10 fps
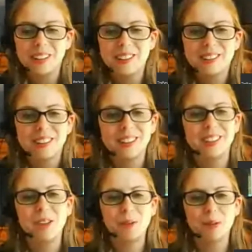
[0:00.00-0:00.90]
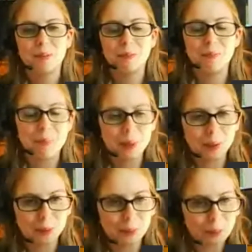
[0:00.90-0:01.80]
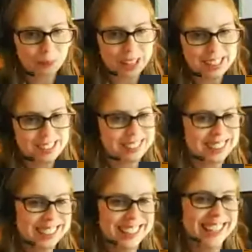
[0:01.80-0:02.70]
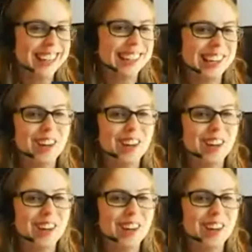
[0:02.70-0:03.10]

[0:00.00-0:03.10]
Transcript: Gleeson. He was Bill Weasley in